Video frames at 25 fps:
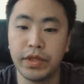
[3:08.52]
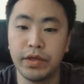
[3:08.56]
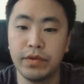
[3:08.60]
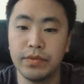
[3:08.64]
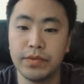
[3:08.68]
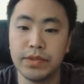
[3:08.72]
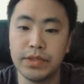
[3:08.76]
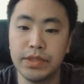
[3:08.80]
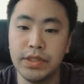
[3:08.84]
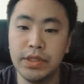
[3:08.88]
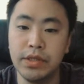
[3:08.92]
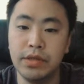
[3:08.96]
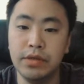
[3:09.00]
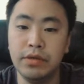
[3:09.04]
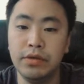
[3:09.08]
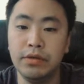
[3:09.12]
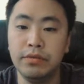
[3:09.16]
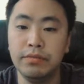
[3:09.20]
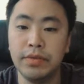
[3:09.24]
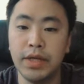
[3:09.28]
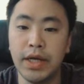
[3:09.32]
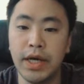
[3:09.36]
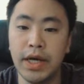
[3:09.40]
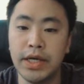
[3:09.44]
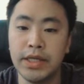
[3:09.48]
zero,
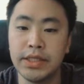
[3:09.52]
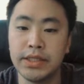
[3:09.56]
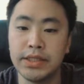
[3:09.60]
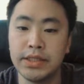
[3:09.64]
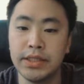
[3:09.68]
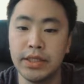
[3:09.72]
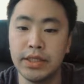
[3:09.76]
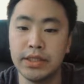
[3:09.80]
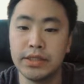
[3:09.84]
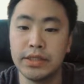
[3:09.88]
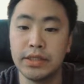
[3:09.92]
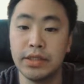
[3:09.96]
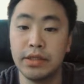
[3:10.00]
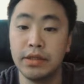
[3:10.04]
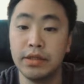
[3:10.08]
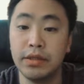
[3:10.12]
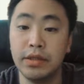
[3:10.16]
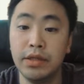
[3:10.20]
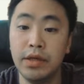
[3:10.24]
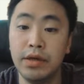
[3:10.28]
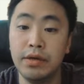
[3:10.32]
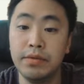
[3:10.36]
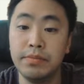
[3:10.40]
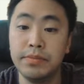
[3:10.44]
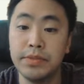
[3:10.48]
i is less than
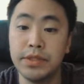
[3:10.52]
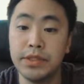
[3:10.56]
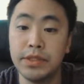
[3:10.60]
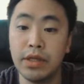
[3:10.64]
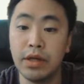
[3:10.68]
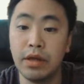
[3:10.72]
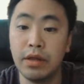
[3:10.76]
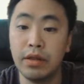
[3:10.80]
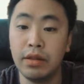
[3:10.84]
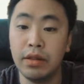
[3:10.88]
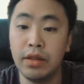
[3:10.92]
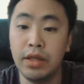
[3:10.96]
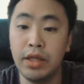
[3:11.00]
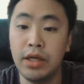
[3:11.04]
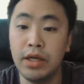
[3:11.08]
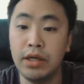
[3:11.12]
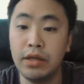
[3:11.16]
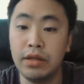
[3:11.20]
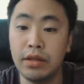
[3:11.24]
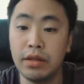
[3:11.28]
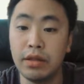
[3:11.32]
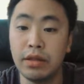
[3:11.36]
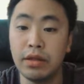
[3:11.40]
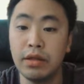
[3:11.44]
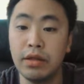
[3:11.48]
nums dot
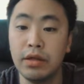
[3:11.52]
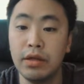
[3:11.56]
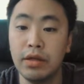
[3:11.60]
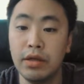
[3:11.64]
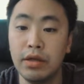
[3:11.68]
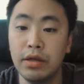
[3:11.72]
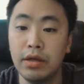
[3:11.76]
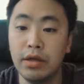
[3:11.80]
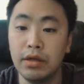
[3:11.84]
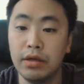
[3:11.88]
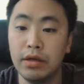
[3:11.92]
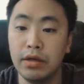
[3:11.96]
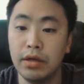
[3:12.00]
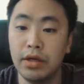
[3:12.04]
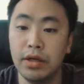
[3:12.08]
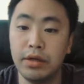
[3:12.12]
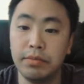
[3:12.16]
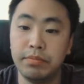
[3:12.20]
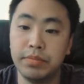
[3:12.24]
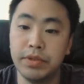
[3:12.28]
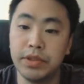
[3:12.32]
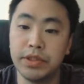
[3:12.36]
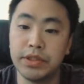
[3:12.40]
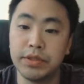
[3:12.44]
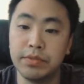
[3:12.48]
length, i
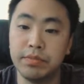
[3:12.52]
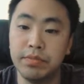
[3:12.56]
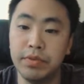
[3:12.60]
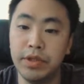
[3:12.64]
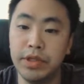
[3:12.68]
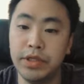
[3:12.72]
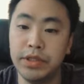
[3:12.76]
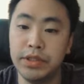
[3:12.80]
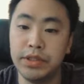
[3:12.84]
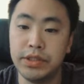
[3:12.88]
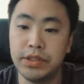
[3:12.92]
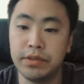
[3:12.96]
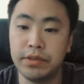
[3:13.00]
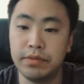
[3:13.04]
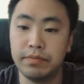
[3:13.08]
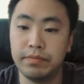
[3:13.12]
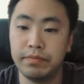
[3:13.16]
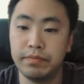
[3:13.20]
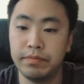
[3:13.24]
plus plus